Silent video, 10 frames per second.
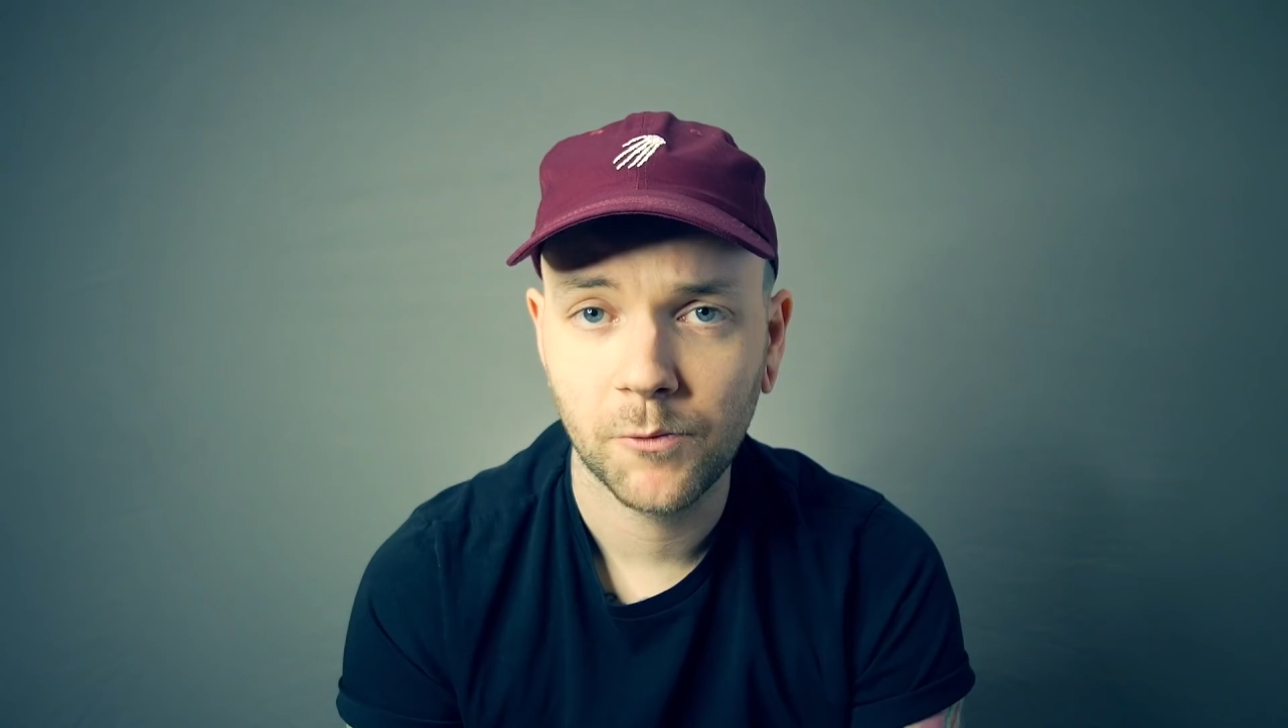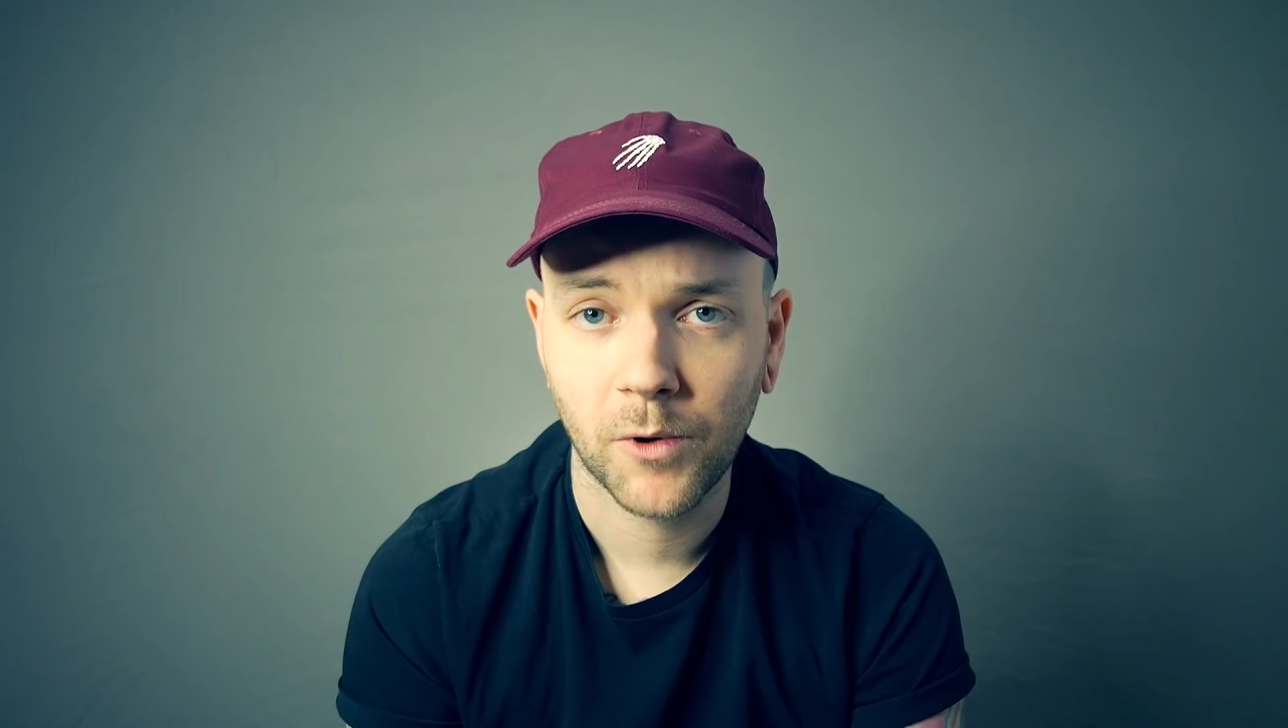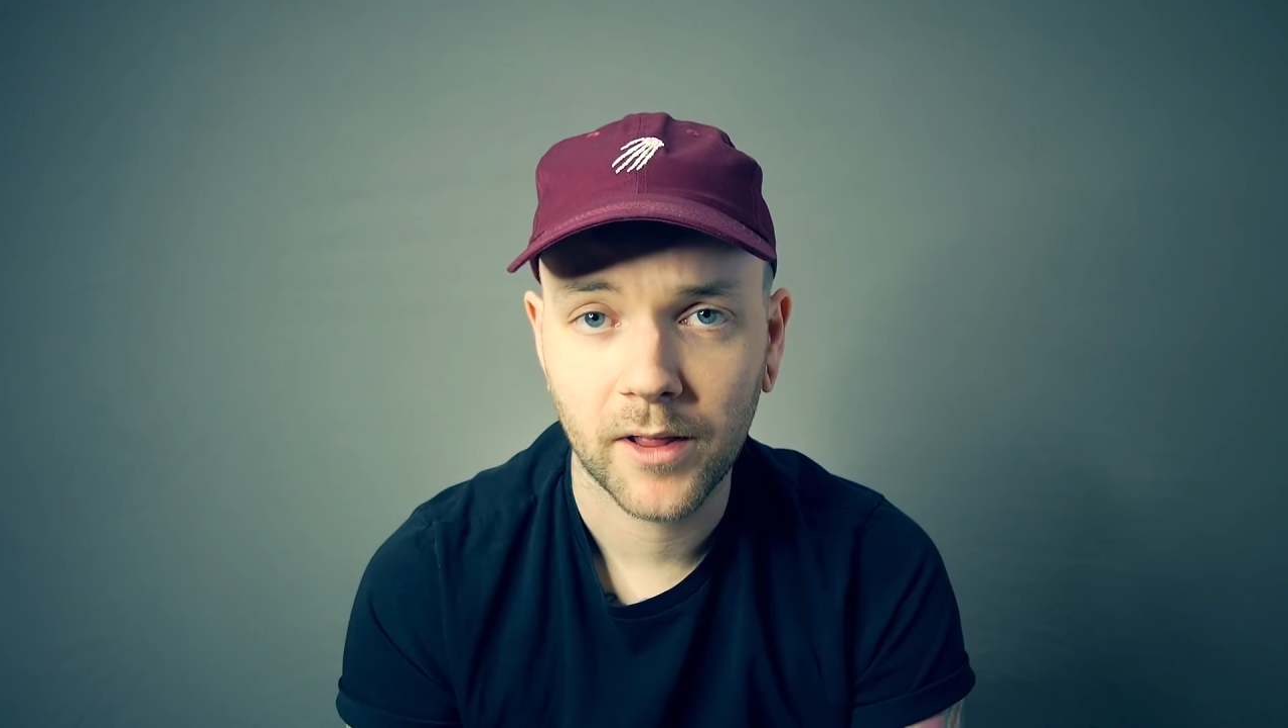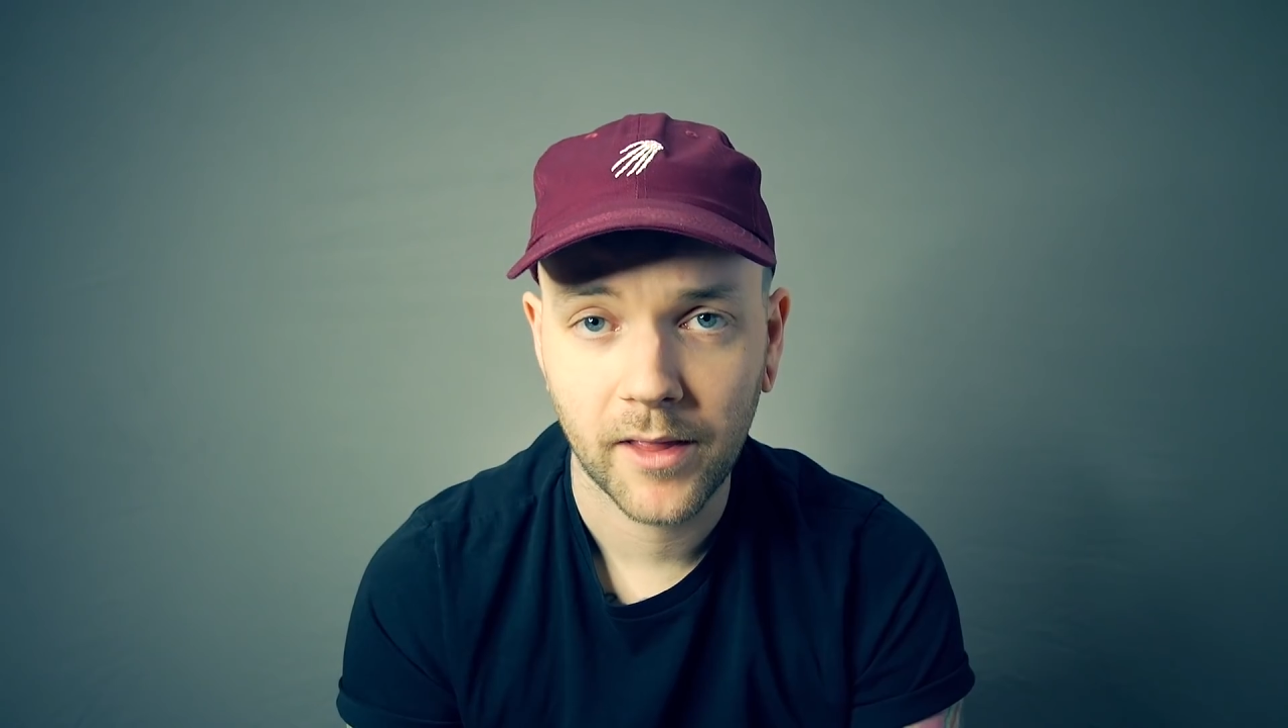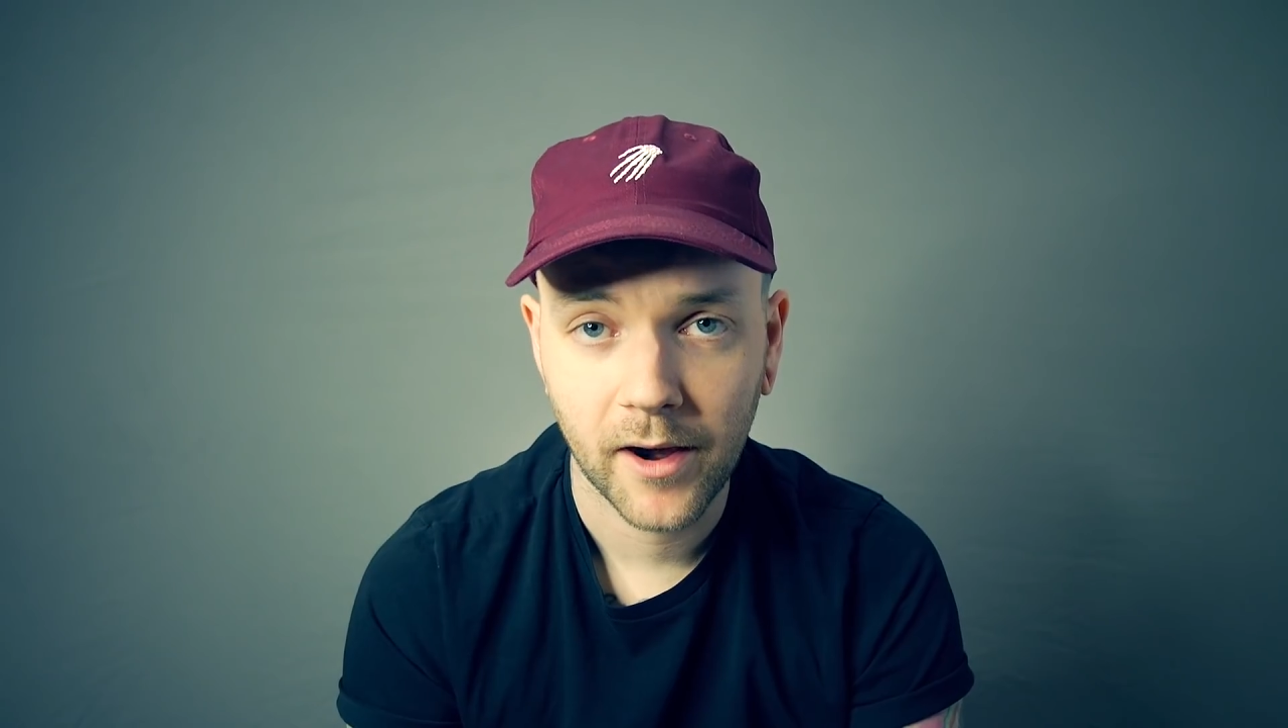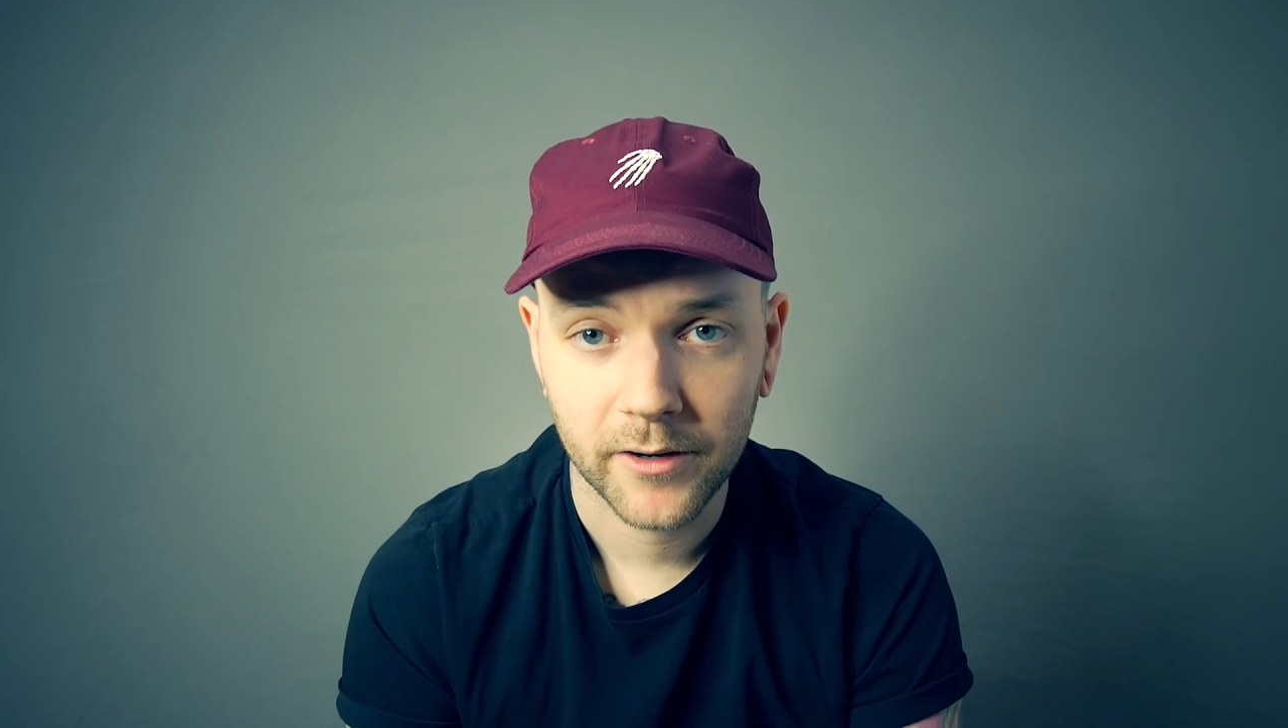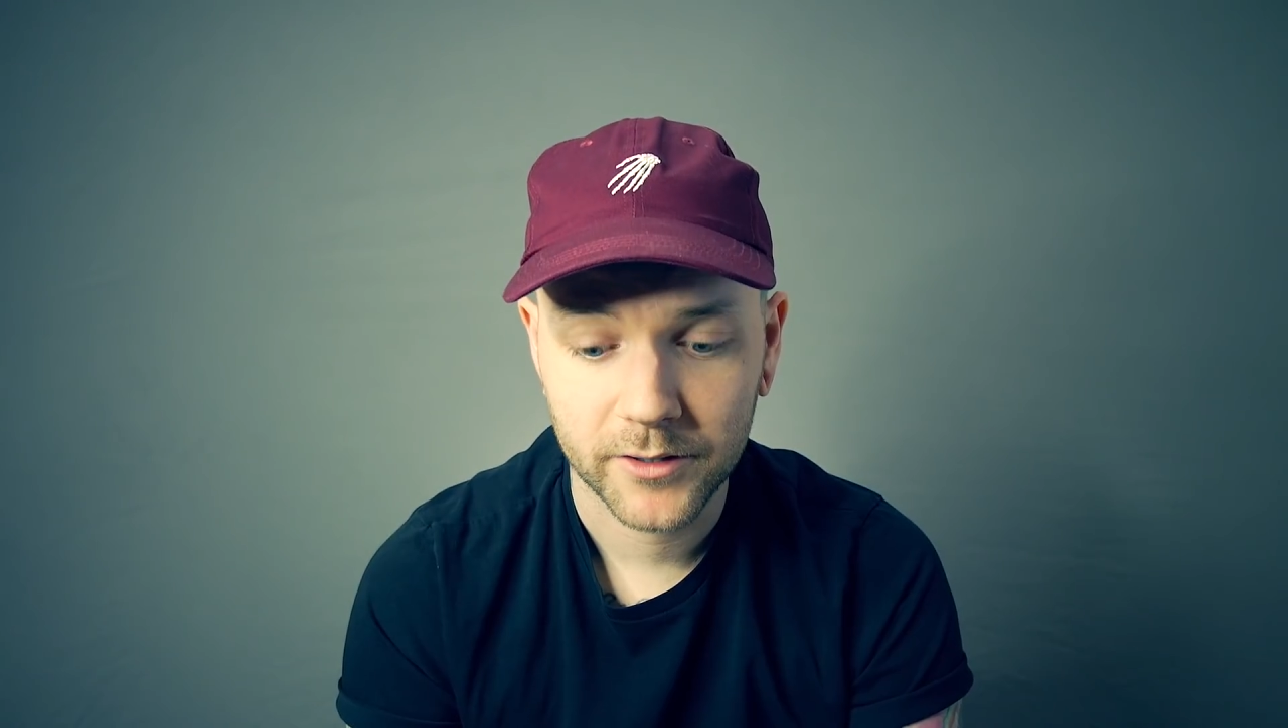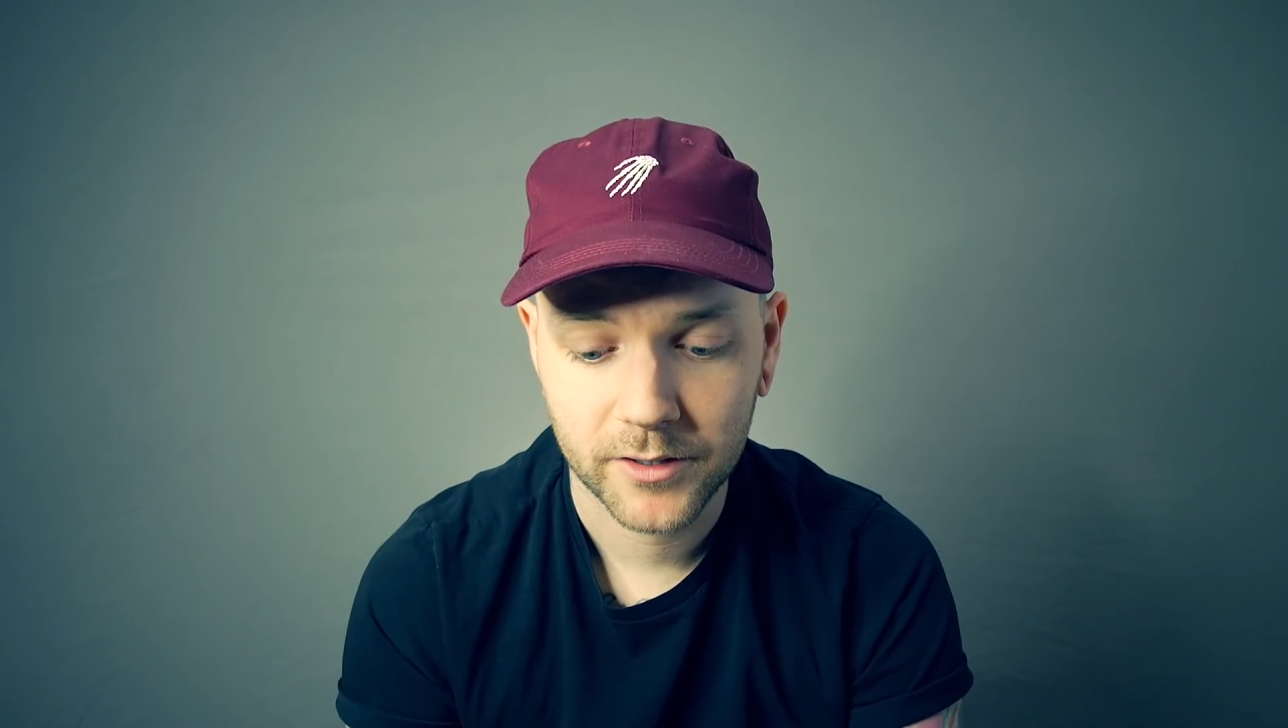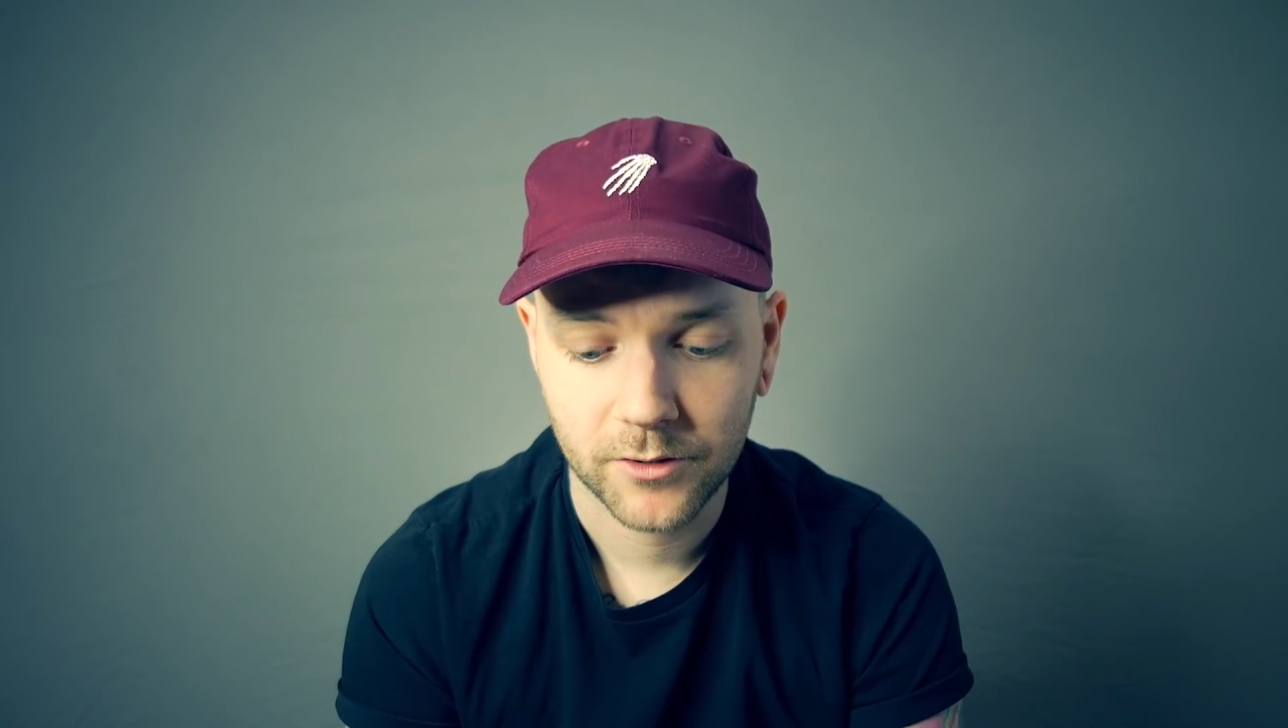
one of theirs